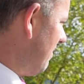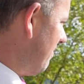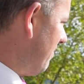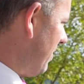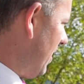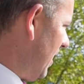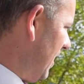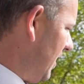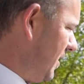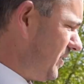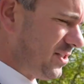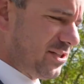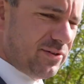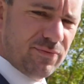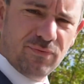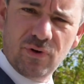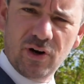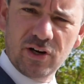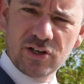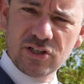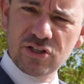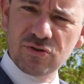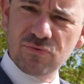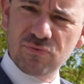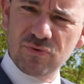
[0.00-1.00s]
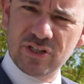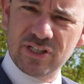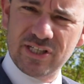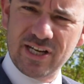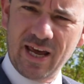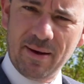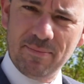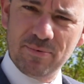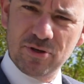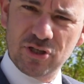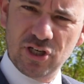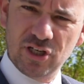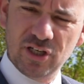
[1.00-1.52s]
past the front of
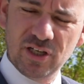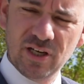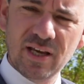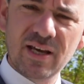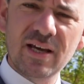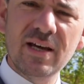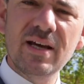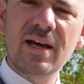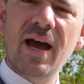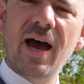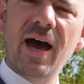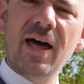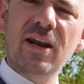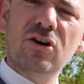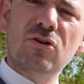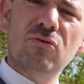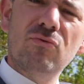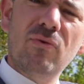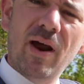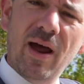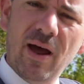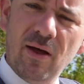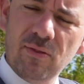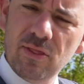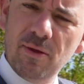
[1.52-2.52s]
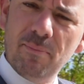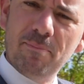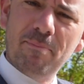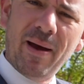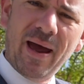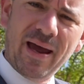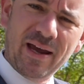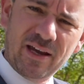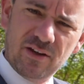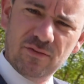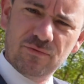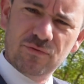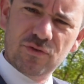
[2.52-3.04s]
reception and around the
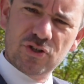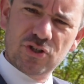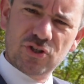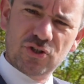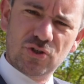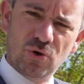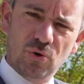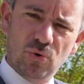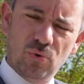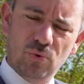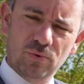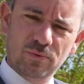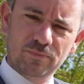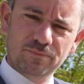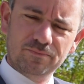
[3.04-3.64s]
back of the school.